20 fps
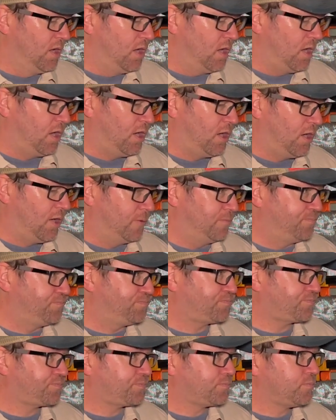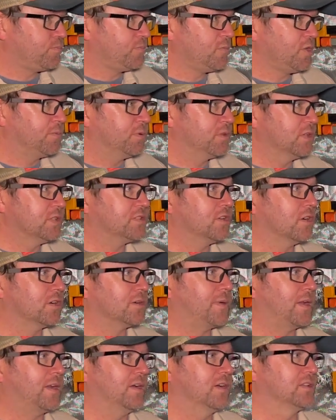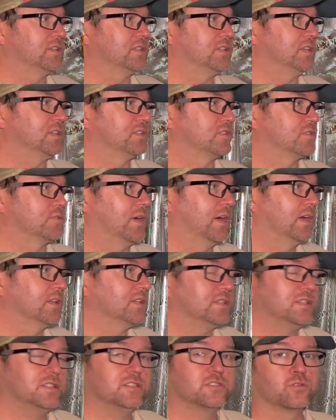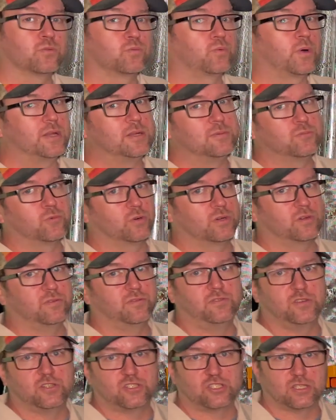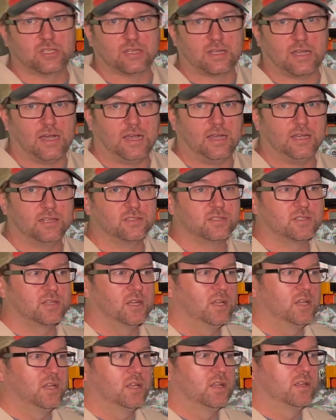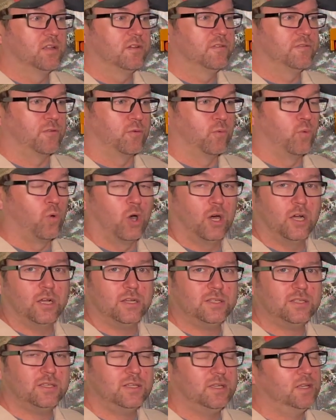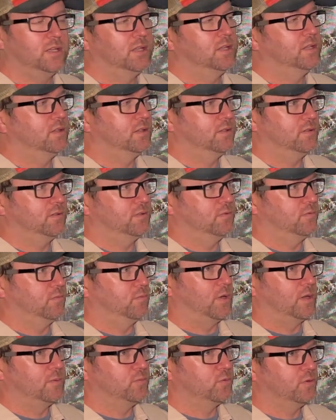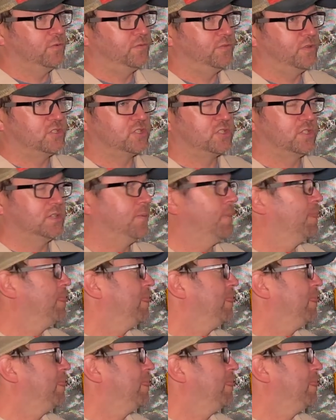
Well, let's talk about LEDs. So LEDs are way more efficient, guys. For one, way more efficient.